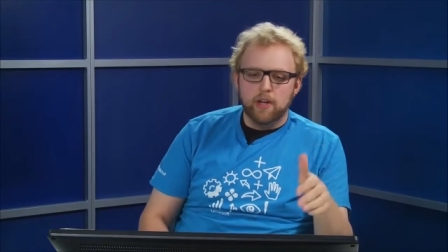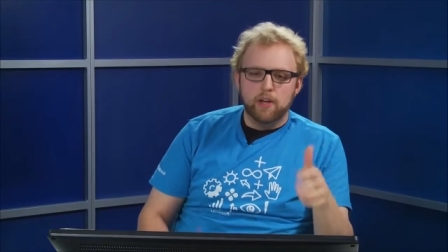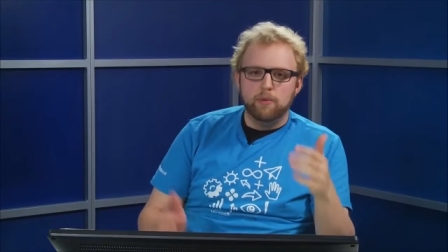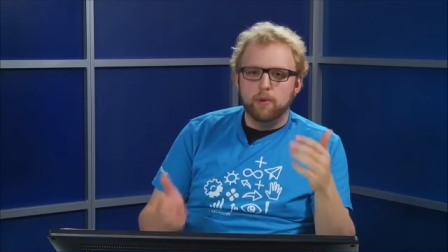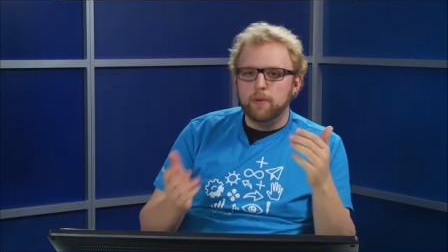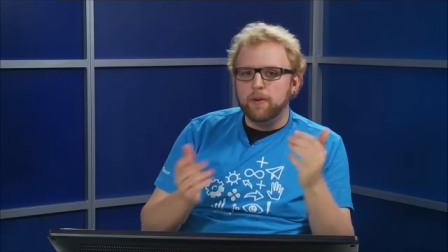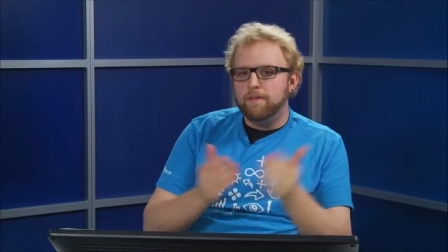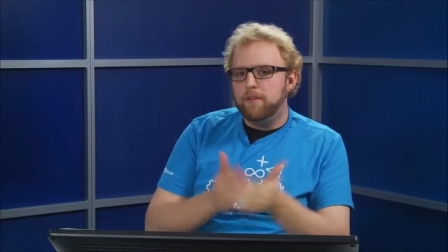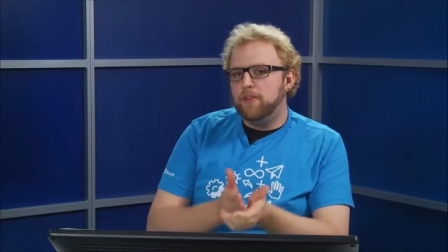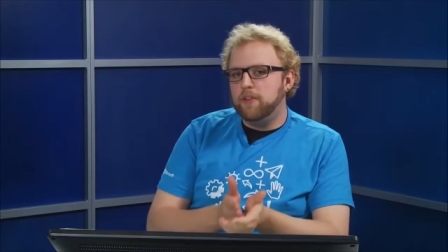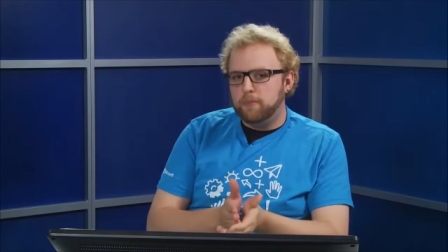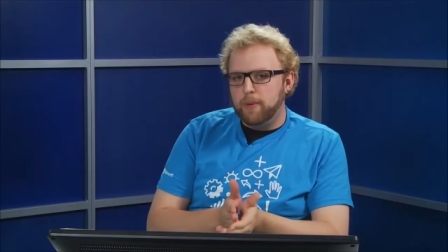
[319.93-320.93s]
You know, we were a
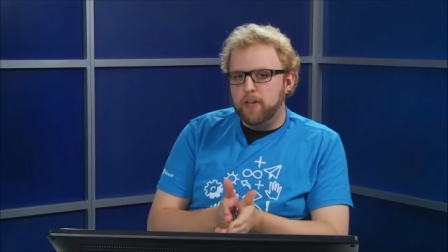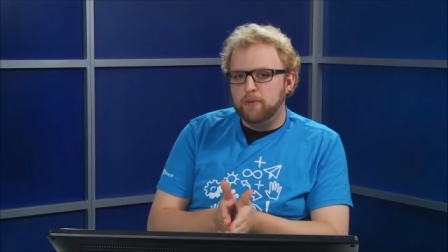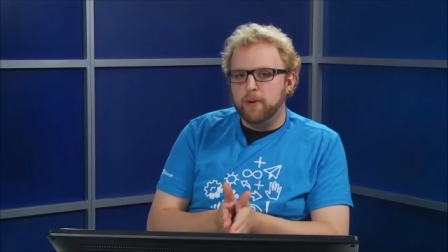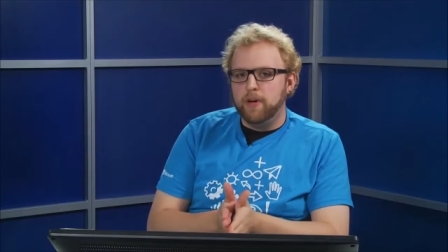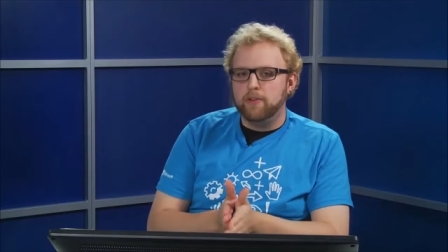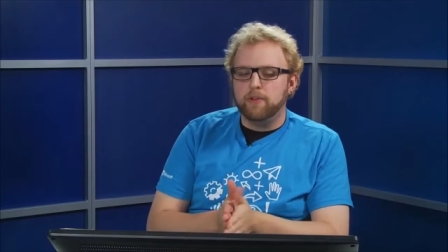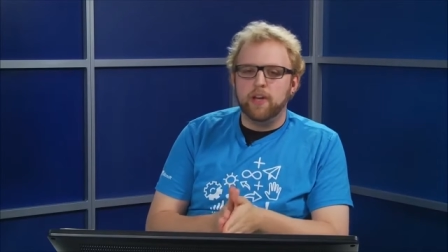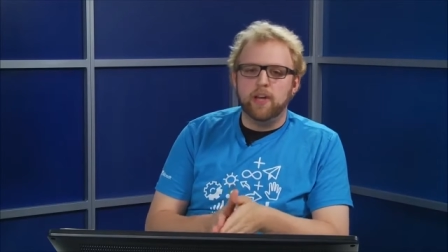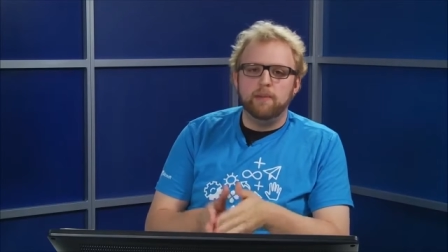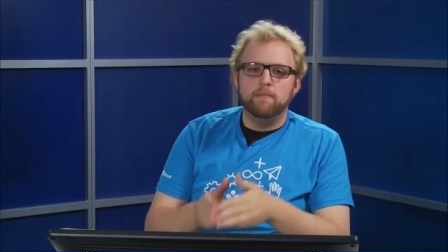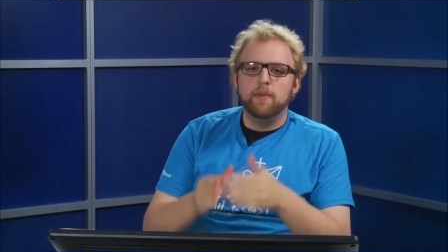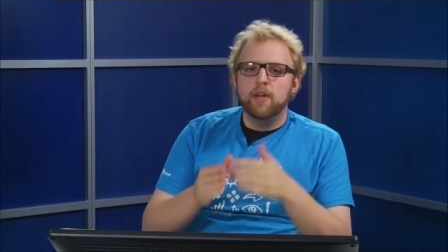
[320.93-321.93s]
physics-based puzzle
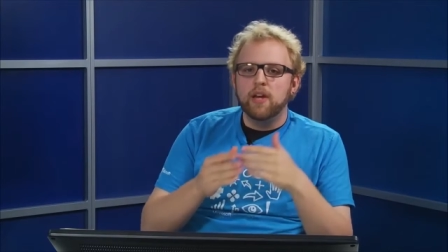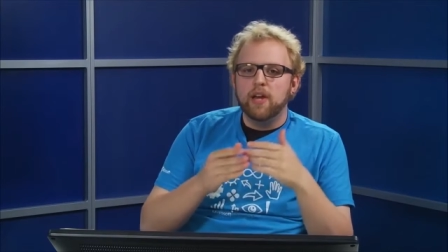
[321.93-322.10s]
game,